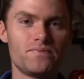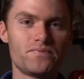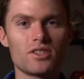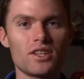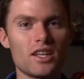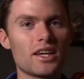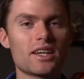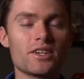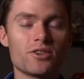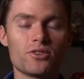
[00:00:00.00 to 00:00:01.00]
There's a
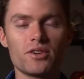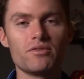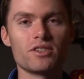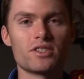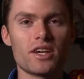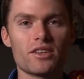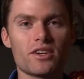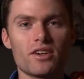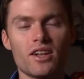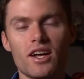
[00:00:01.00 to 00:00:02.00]
lake near Greenville, South
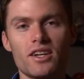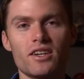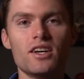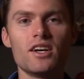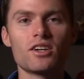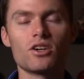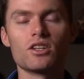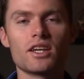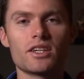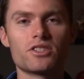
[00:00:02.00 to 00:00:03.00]
Carolina
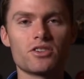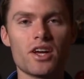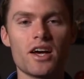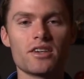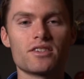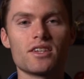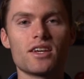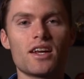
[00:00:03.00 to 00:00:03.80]
called Lake Jocassee,